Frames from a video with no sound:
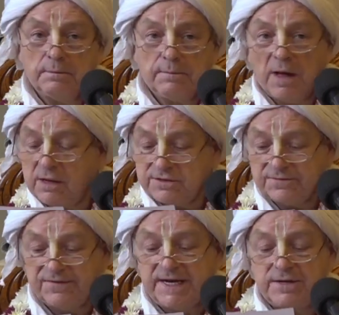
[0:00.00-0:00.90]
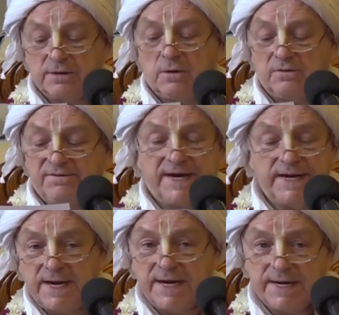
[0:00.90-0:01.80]
parts of Gita
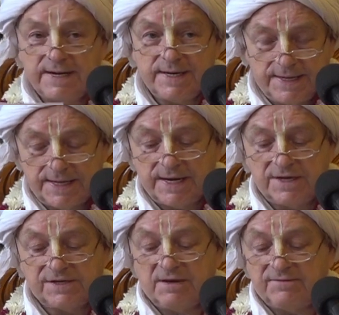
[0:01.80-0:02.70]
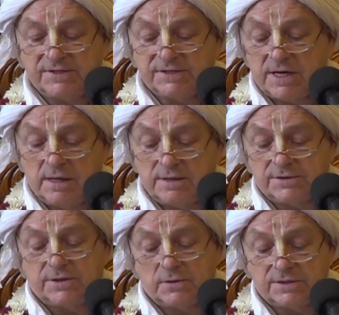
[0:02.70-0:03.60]
Govinda and the Dasavastar
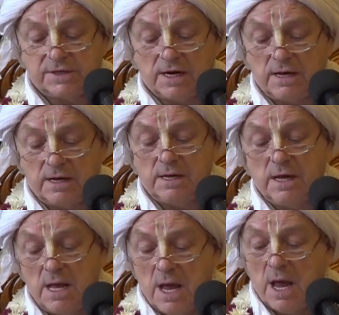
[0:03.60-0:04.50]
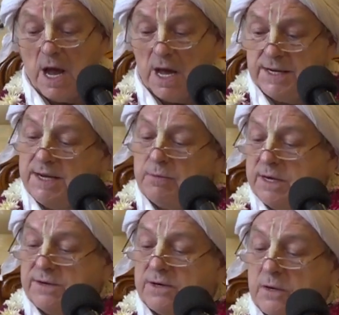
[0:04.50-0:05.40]
Sutra, and he
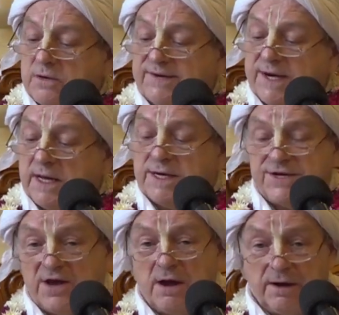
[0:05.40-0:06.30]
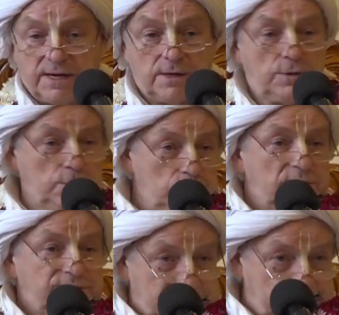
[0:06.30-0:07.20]
went to Govardhanacharya, who
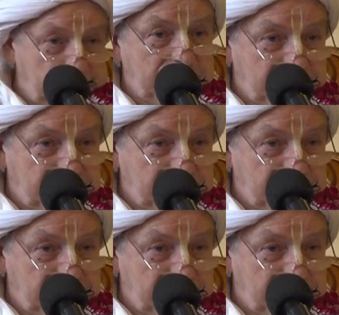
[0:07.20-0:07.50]
was the big